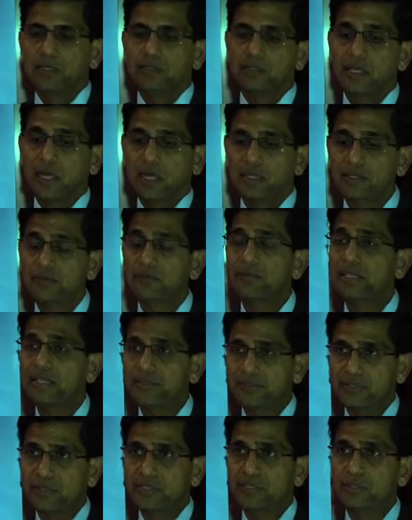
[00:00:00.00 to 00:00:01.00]
the other
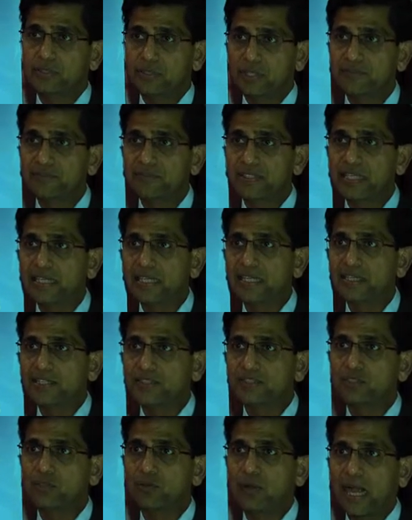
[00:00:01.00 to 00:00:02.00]
reason to convene
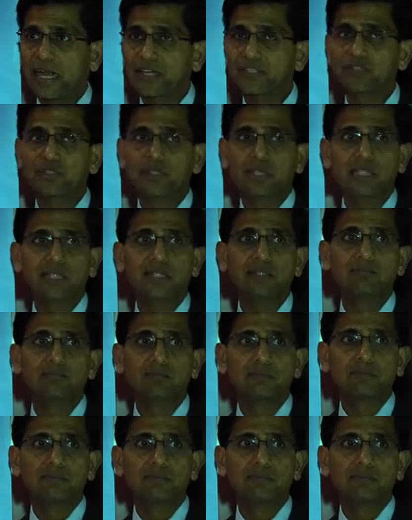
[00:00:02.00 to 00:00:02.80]
is to actually